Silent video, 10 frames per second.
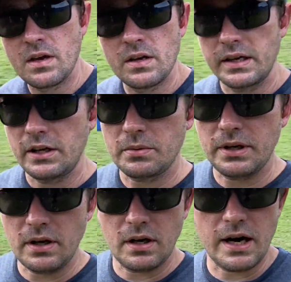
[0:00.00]
here we
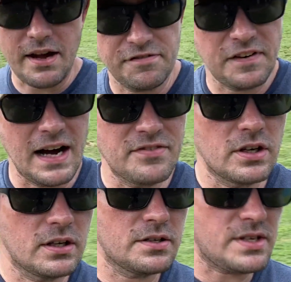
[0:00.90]
are at 5
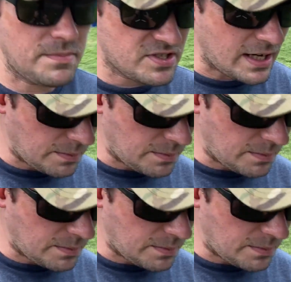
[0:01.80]
yards. I'm set up